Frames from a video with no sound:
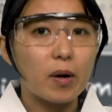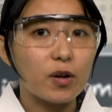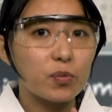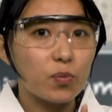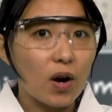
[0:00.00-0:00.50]

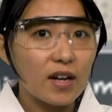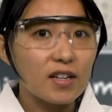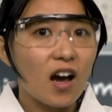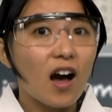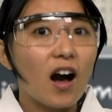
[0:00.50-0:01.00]
part
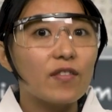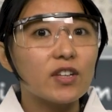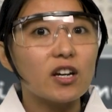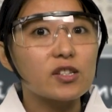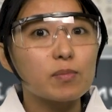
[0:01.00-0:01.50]
one of
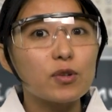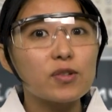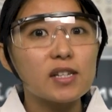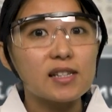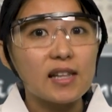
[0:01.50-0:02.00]
the
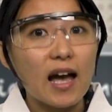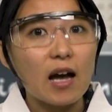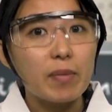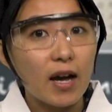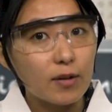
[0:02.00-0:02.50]
osmosis
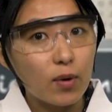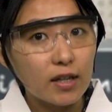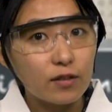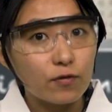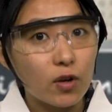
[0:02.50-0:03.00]
lab and
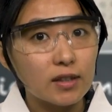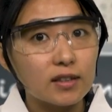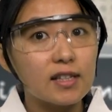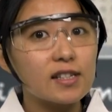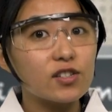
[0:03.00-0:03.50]
waited for at
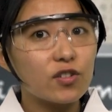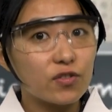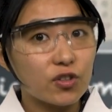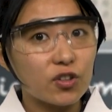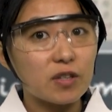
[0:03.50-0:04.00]
least
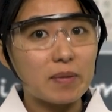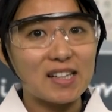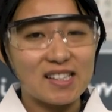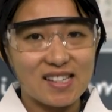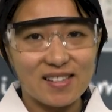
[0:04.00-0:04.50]
30
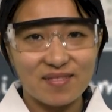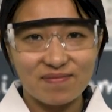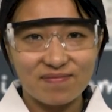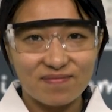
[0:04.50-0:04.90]
minutes.